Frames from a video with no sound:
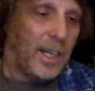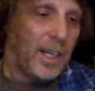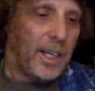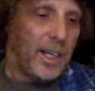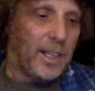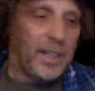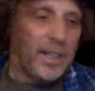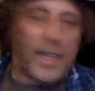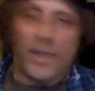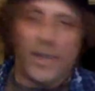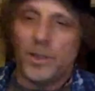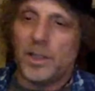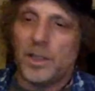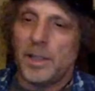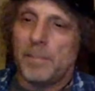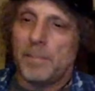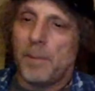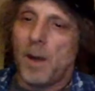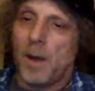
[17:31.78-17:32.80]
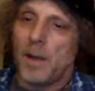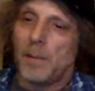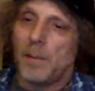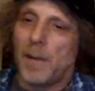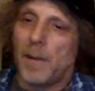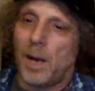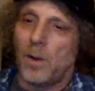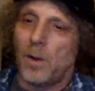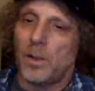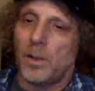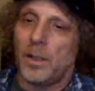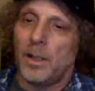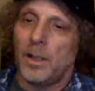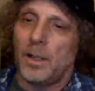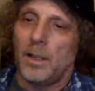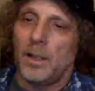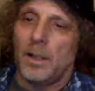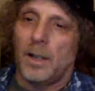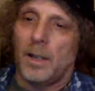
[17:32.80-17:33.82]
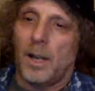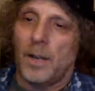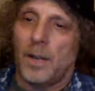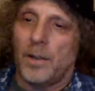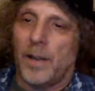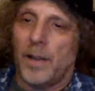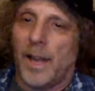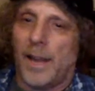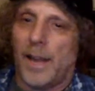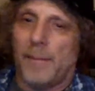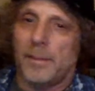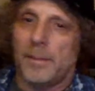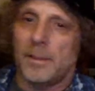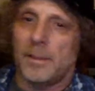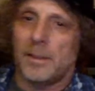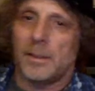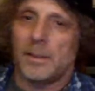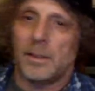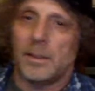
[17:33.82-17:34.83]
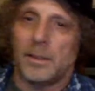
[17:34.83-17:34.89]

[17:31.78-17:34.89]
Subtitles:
and they usually bottom out other amps,